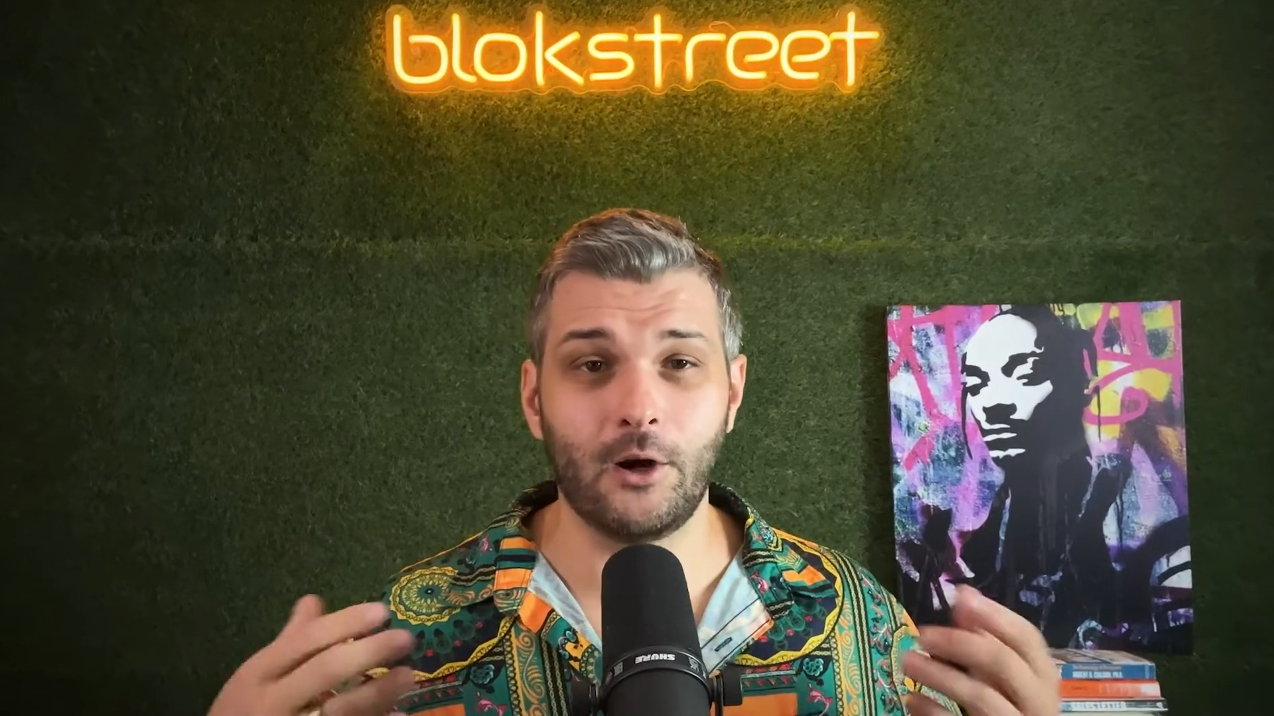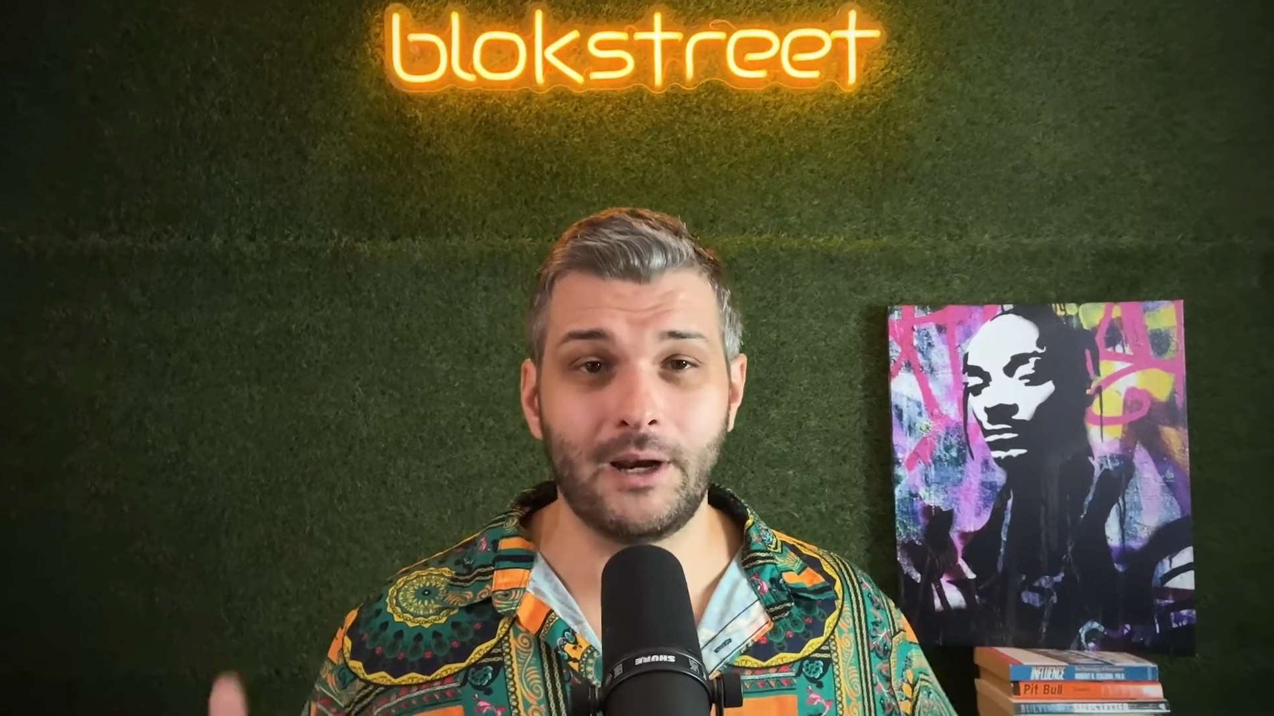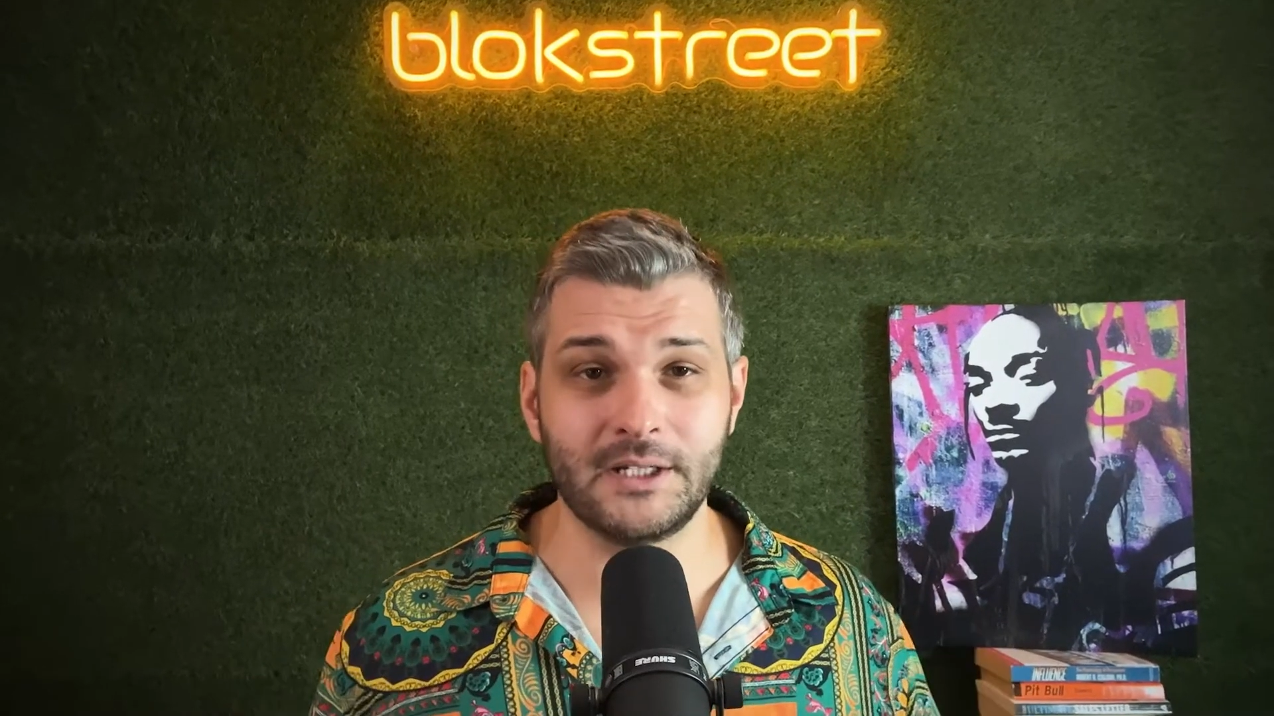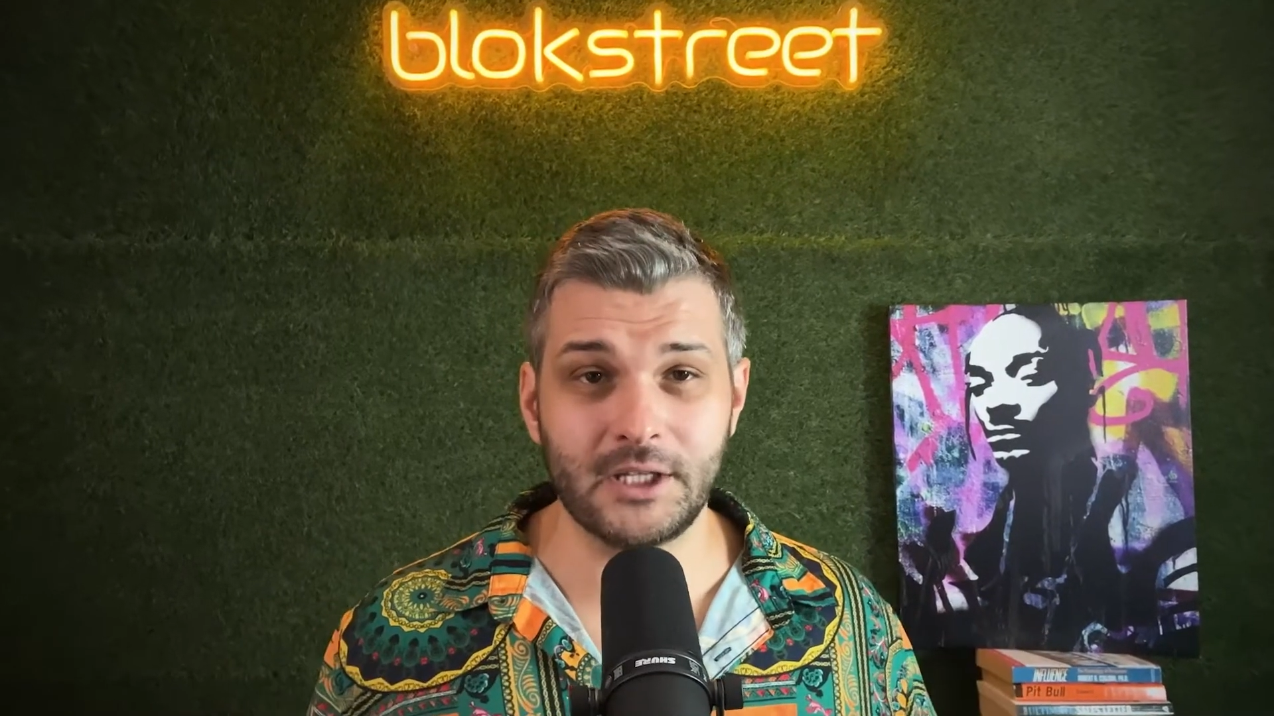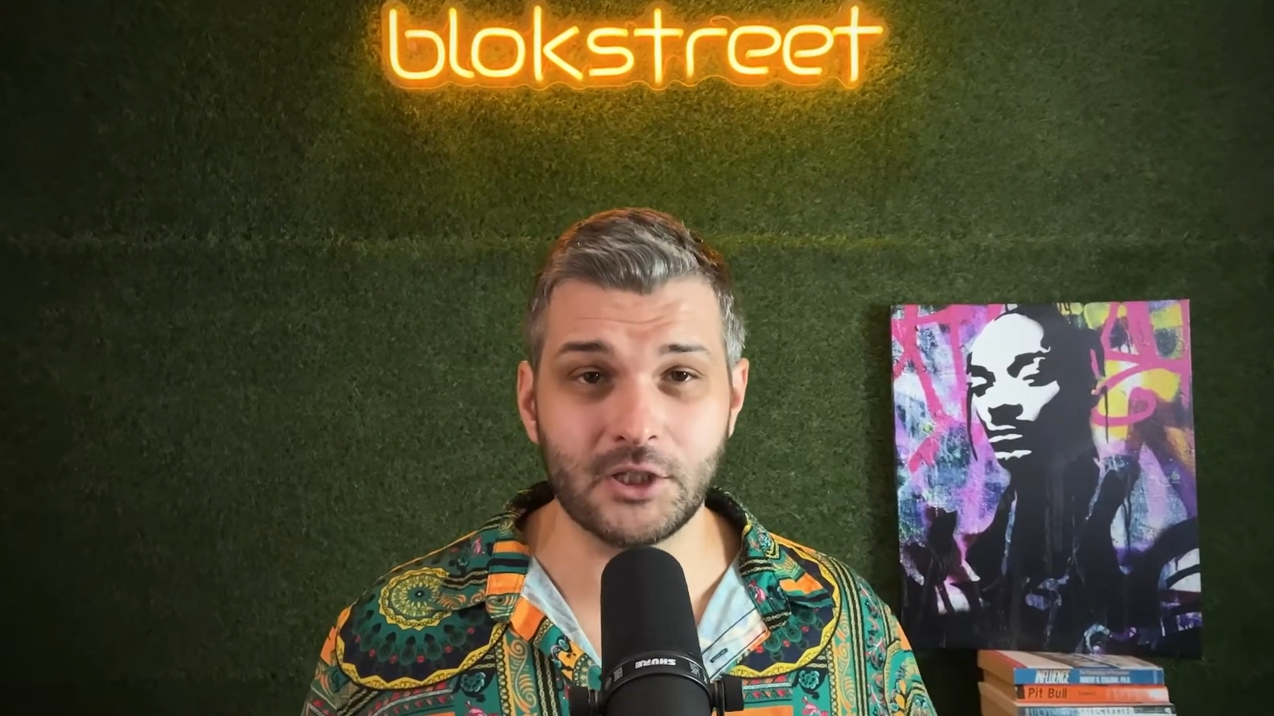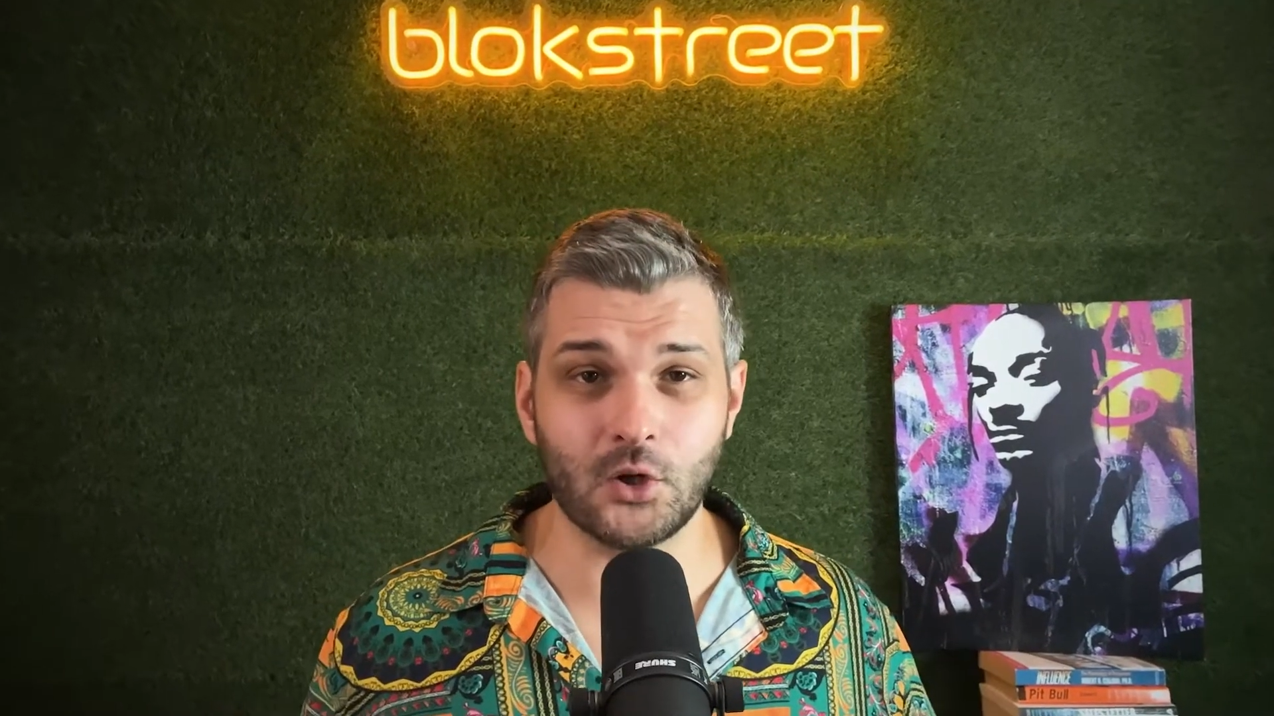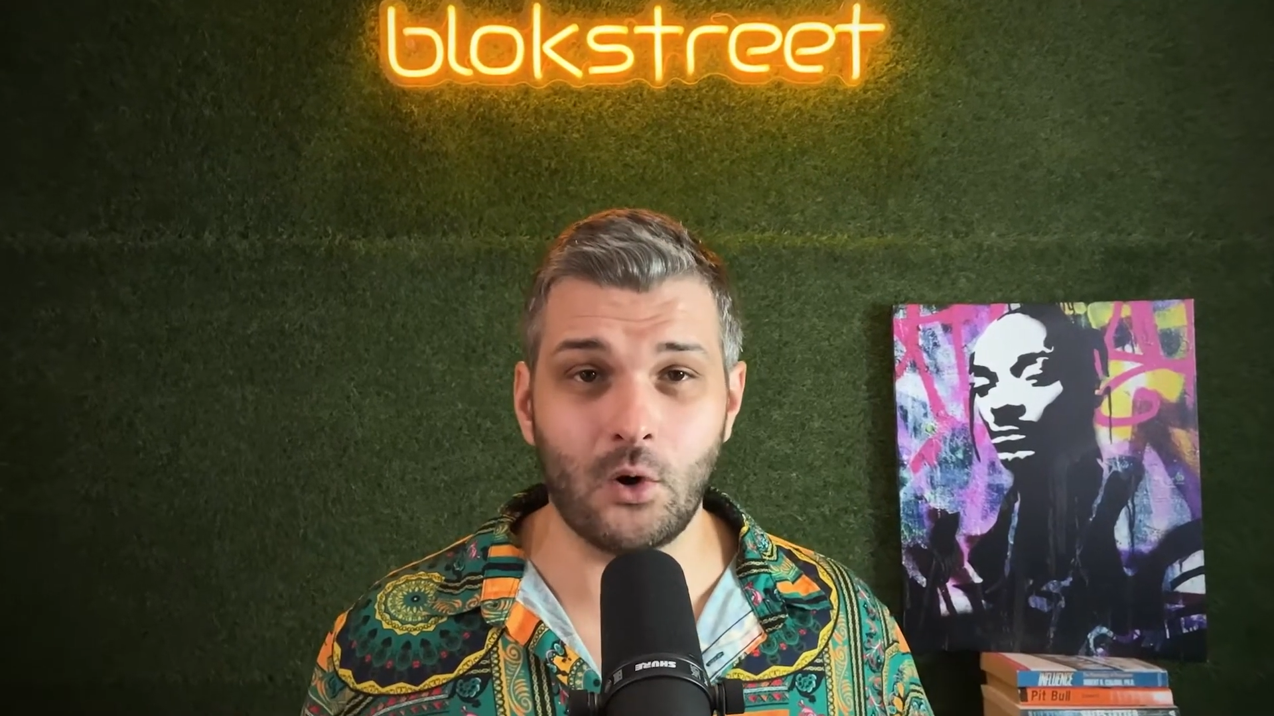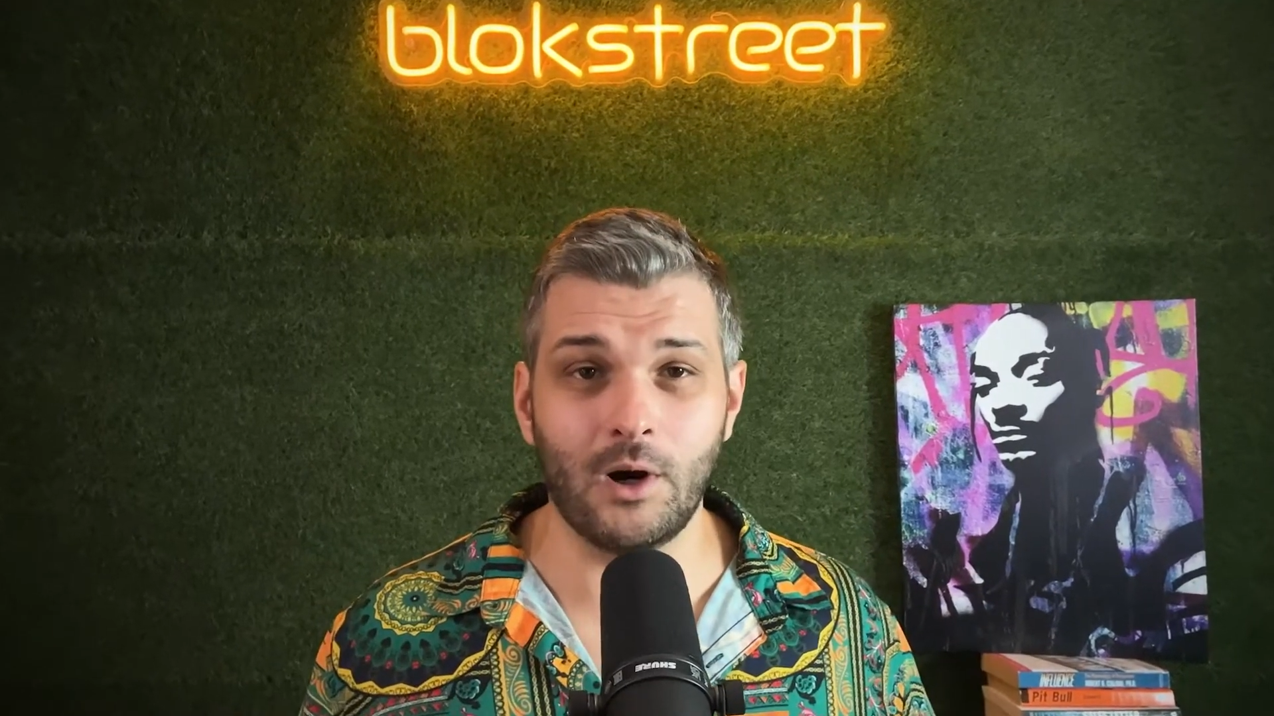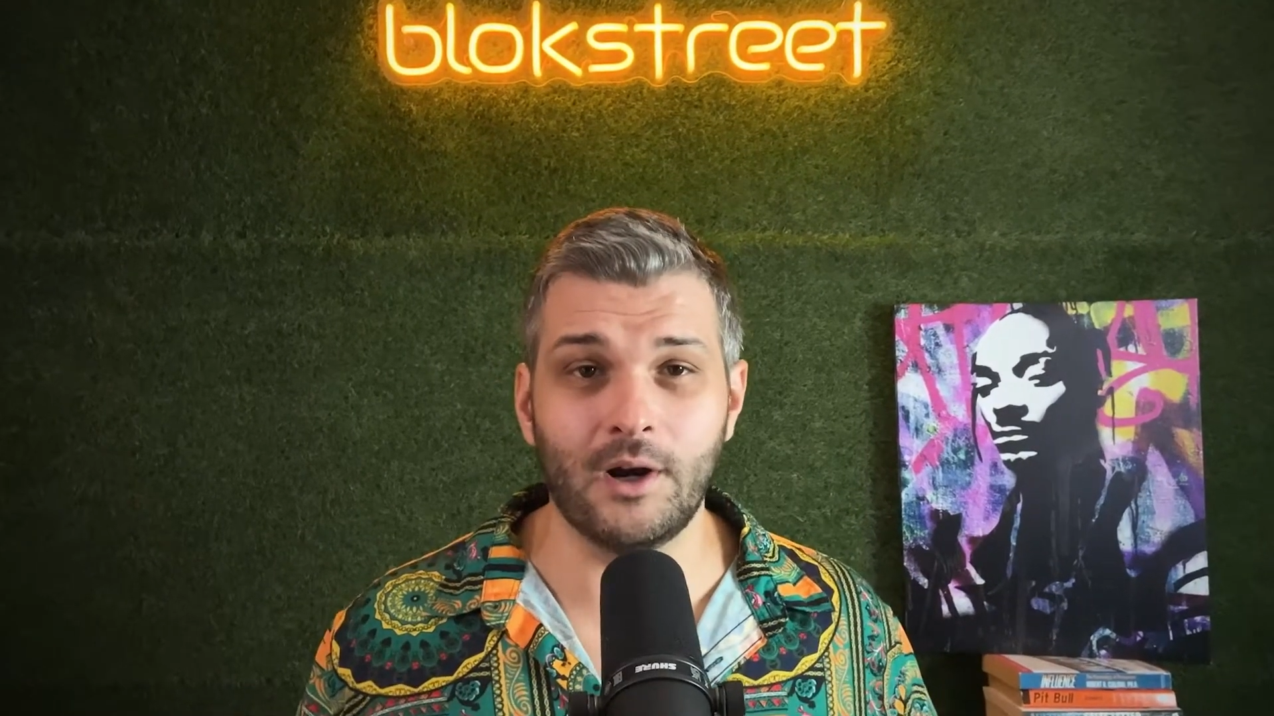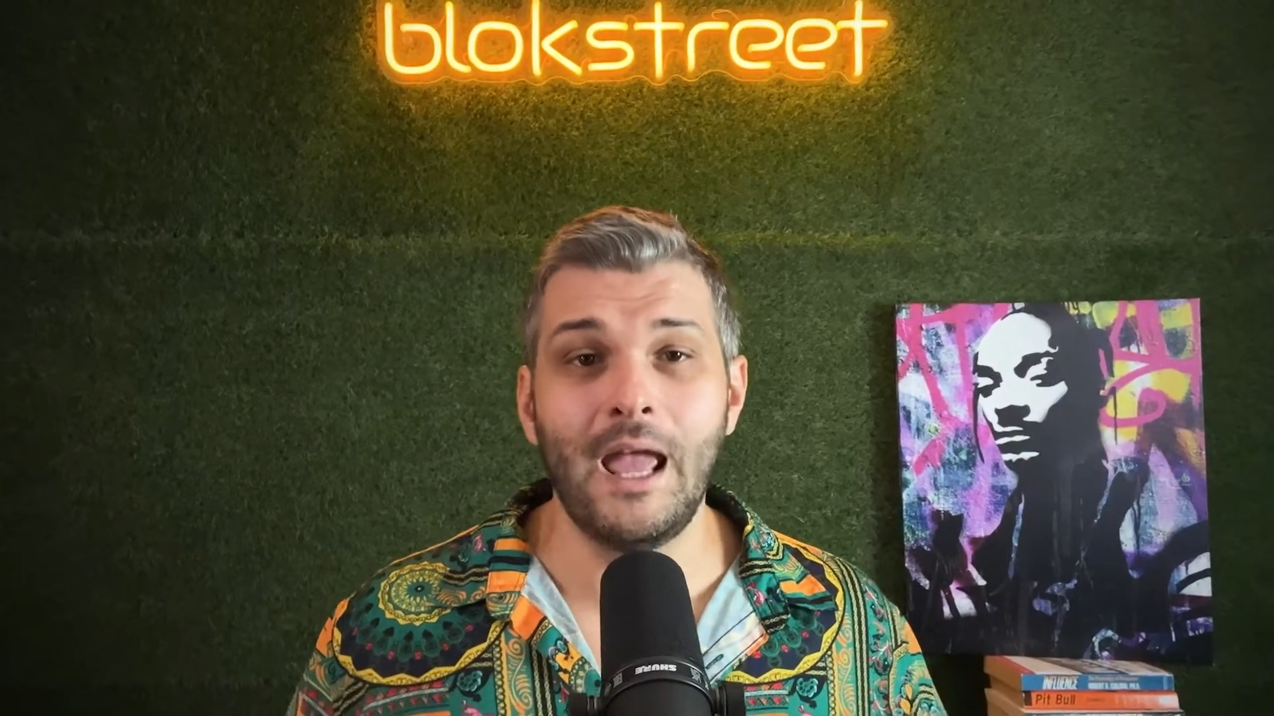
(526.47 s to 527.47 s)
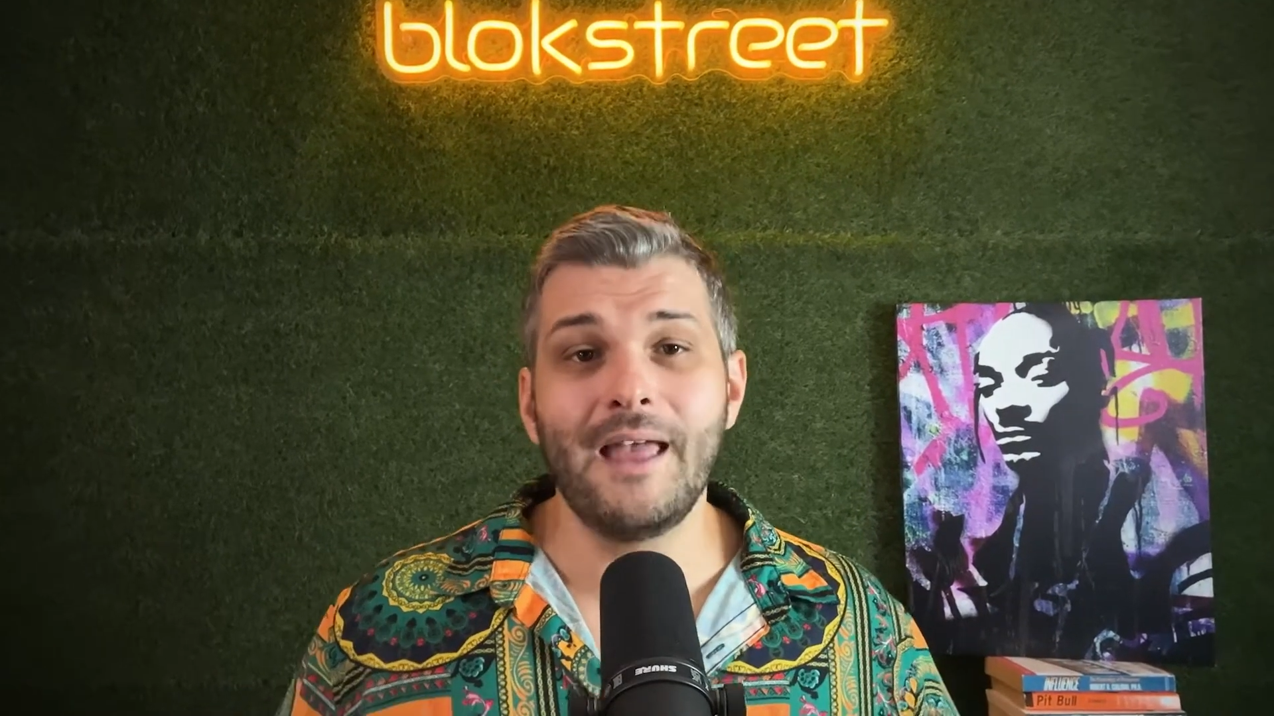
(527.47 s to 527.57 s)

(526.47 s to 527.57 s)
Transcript: and Discord,